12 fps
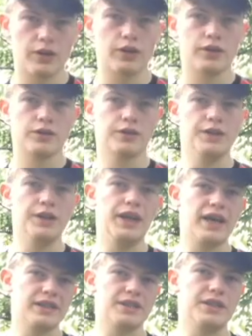So the
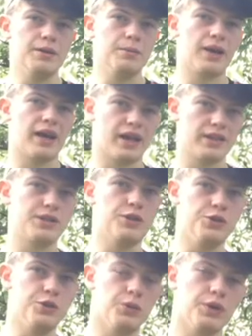next tip has to
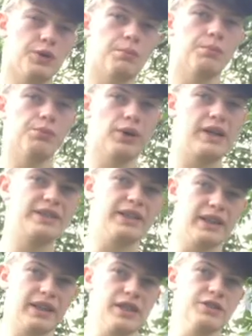do with bracing
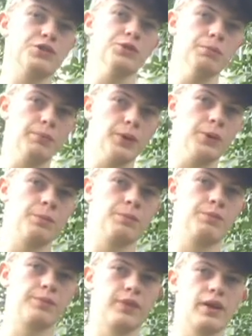against your bow.
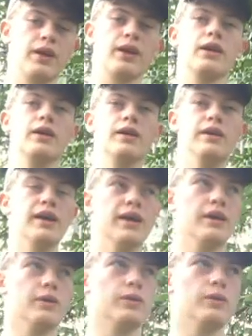
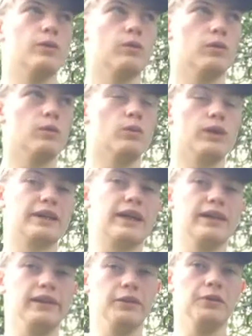Now, what that
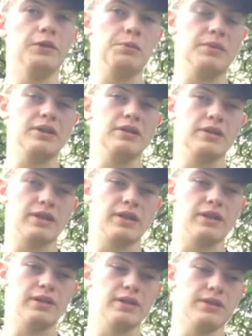literally means
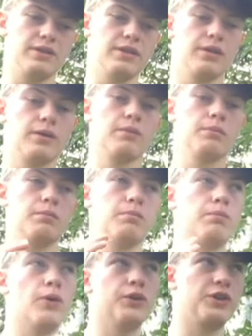is
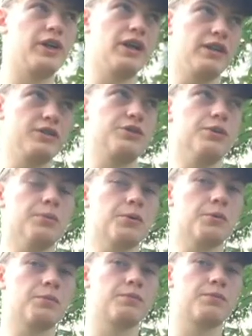pushing against your bow.
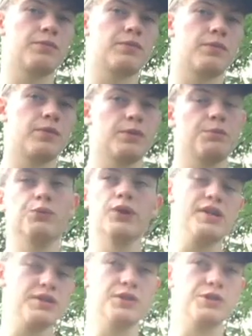
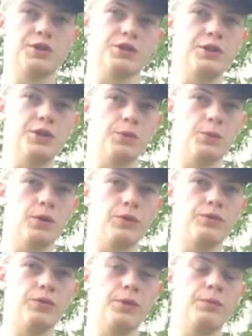Brace is just another word
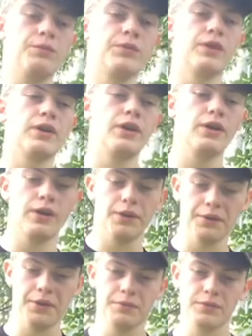for it,
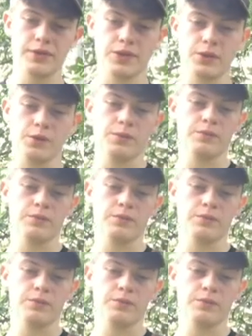right? So